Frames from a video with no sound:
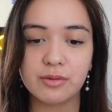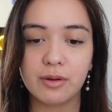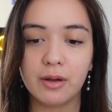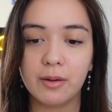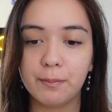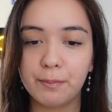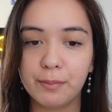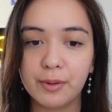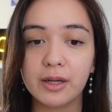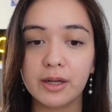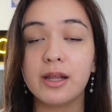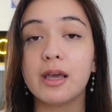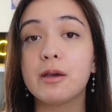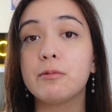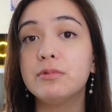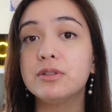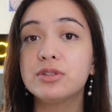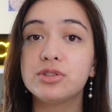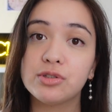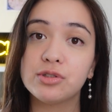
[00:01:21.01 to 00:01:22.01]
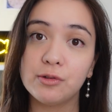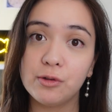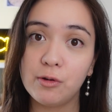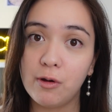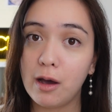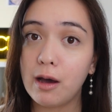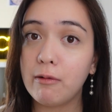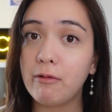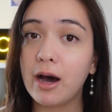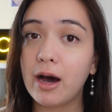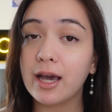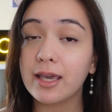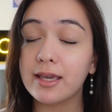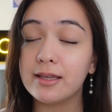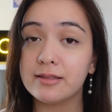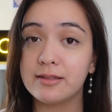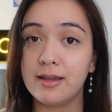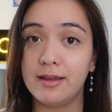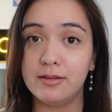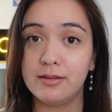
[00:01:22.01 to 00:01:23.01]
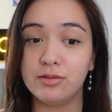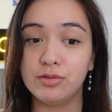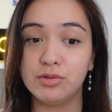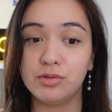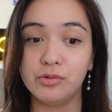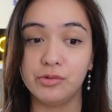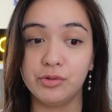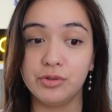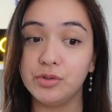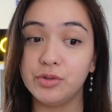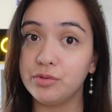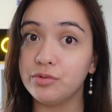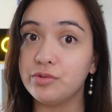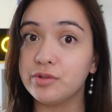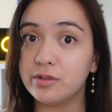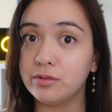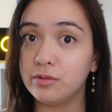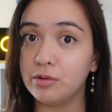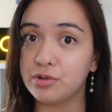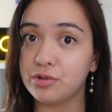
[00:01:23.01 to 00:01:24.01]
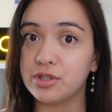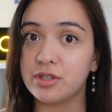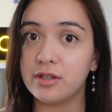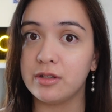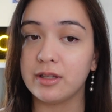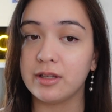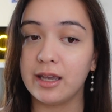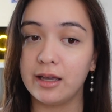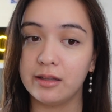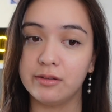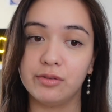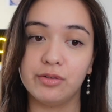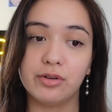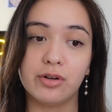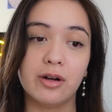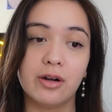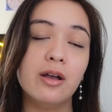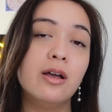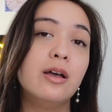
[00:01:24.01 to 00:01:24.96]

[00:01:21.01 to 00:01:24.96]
but I will show you how I intend to use Notion Calendar